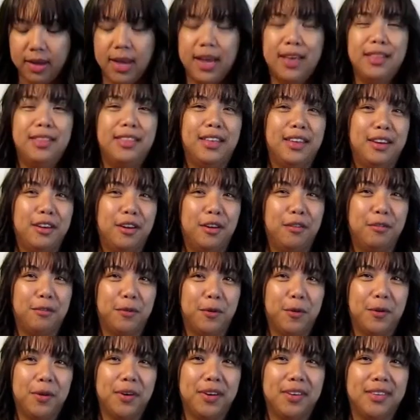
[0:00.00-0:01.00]
And then, of
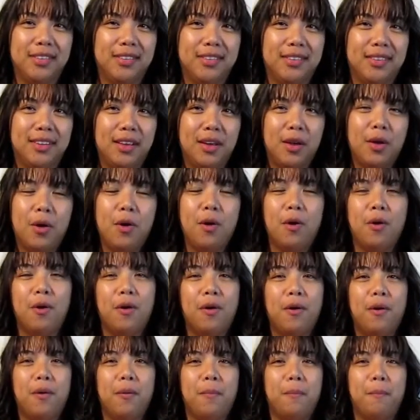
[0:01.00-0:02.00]
course,
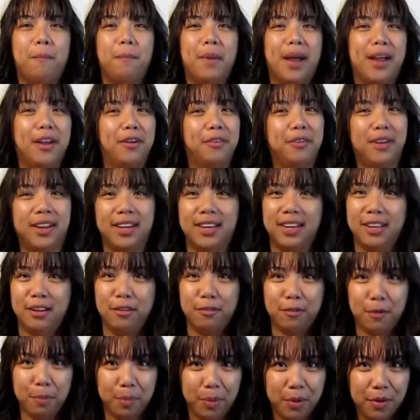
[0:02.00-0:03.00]
my rating
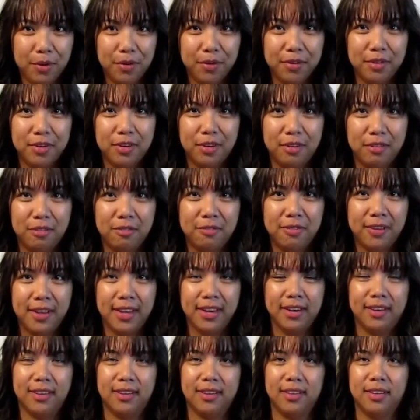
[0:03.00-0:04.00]
for personal
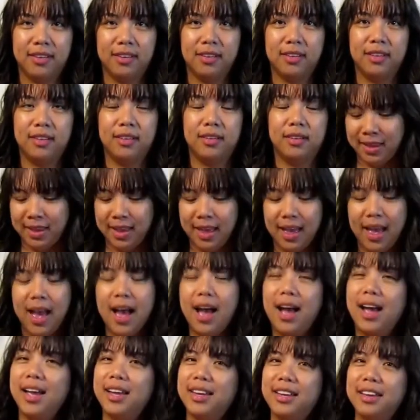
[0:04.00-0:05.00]
fit.
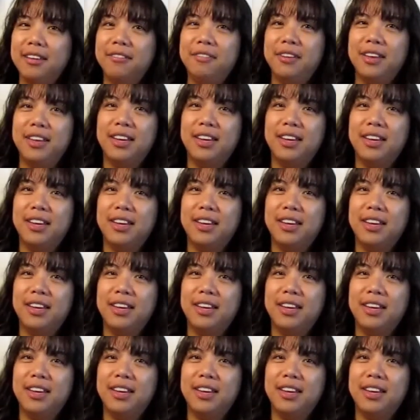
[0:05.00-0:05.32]
I give